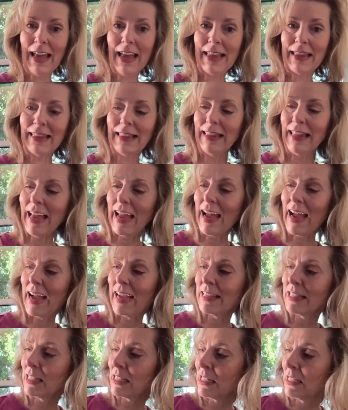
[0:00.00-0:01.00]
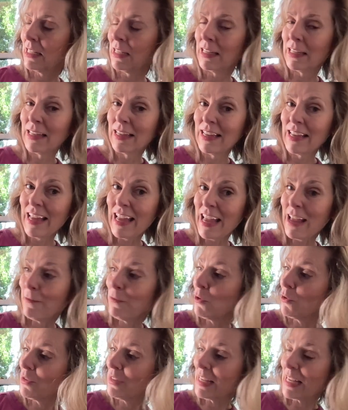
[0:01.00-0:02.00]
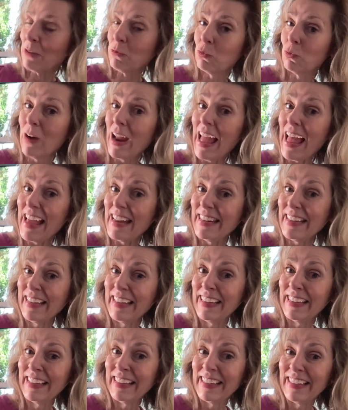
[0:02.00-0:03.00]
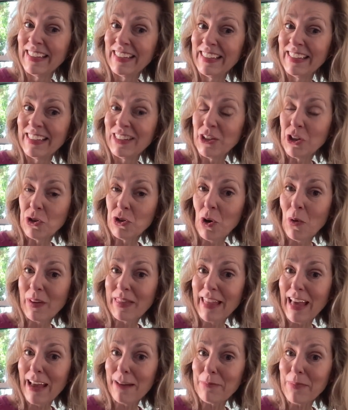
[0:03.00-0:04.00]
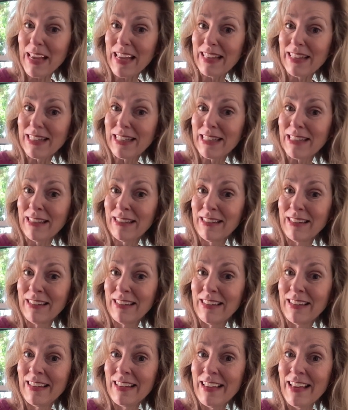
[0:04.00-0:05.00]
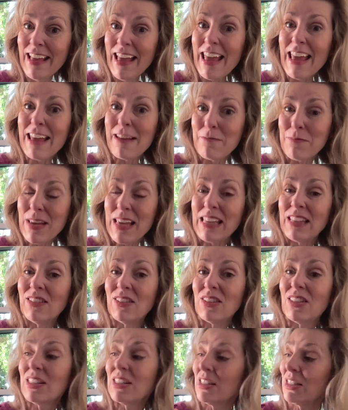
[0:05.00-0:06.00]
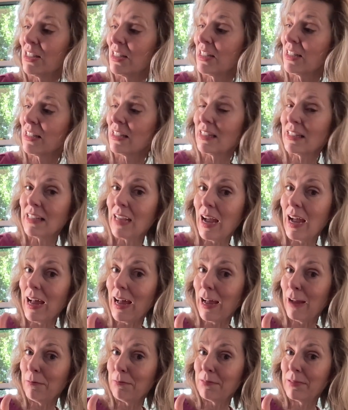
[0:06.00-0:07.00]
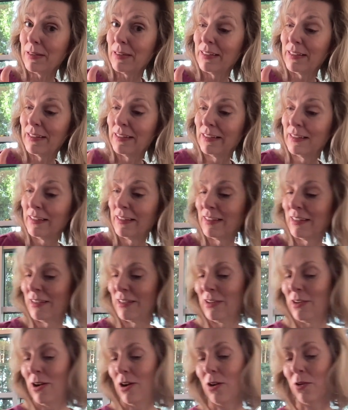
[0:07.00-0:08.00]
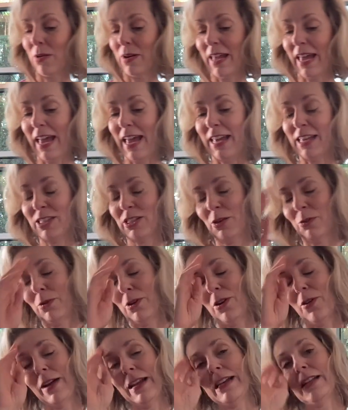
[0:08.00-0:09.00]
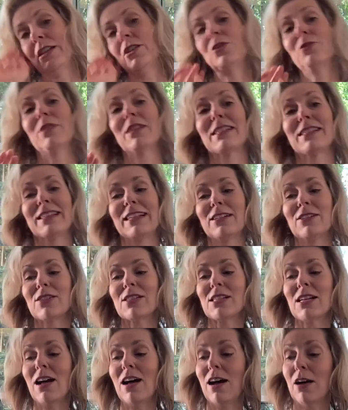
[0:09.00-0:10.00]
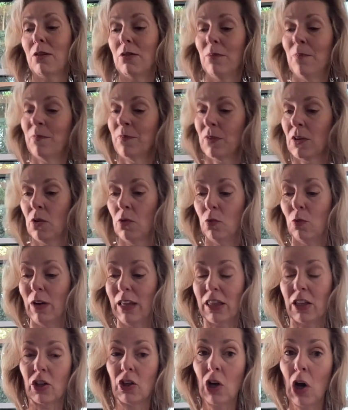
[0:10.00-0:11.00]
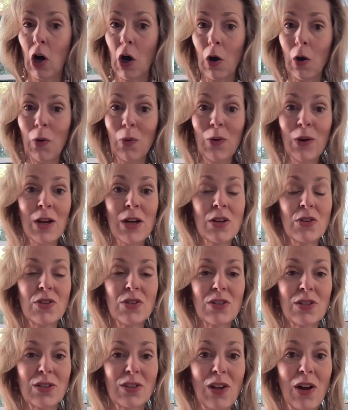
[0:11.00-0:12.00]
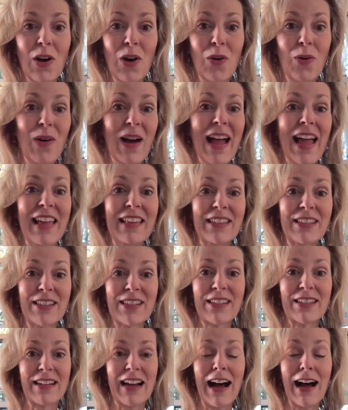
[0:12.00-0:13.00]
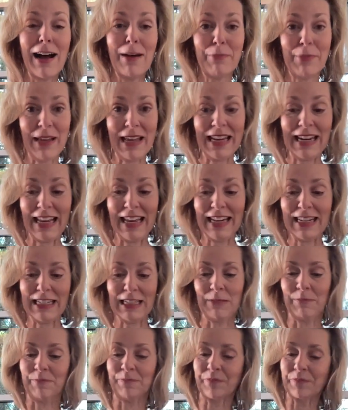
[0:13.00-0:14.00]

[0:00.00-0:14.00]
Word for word: And last, if you see red, do you know what that means? It means stop. Okay, so we're going to do this little song with go, slow, and stop in it.